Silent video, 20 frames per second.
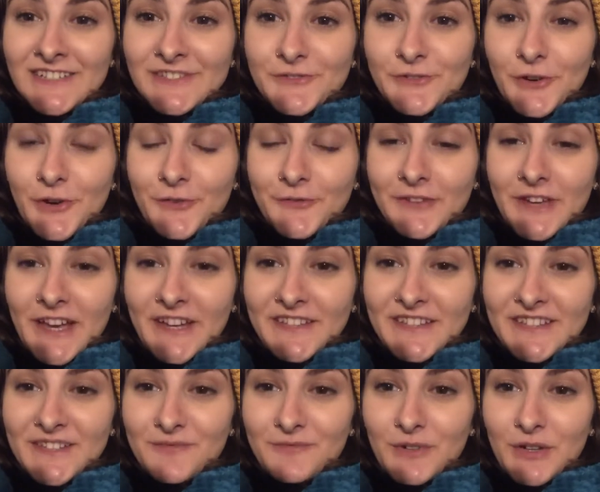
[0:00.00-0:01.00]
drove down
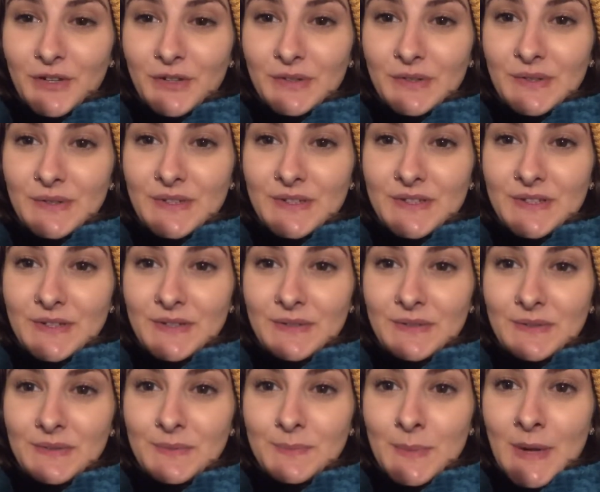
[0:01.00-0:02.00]
the road
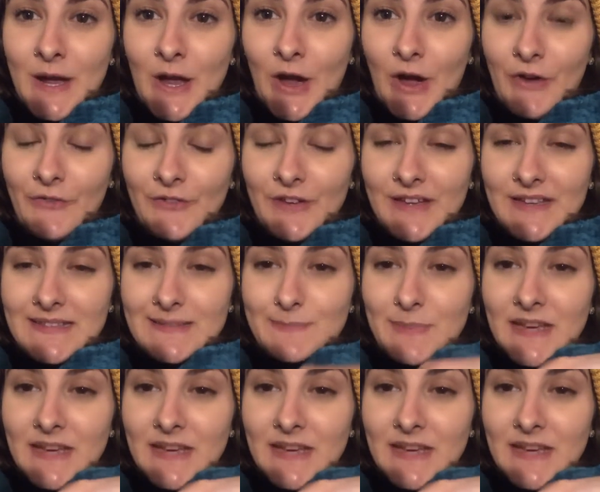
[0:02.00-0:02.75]
to my office,